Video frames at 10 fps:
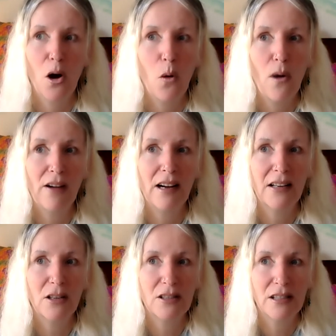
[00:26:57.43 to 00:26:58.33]
where our
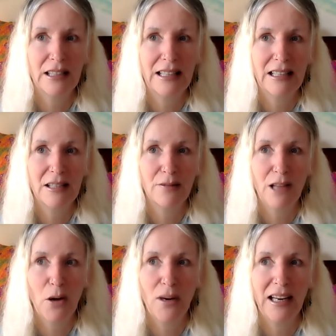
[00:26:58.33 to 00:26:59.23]
Kundalini is
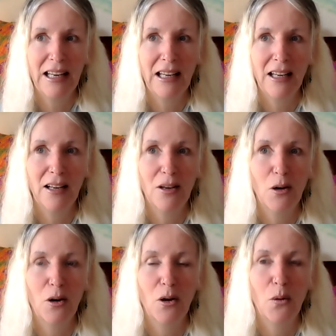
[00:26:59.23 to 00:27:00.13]
flowing,
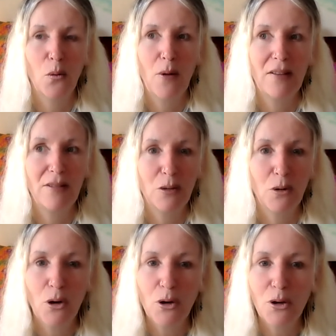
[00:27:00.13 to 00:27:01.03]
where we feel
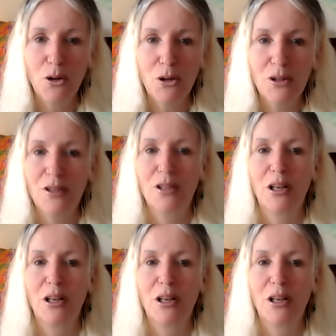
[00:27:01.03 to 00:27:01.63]
good,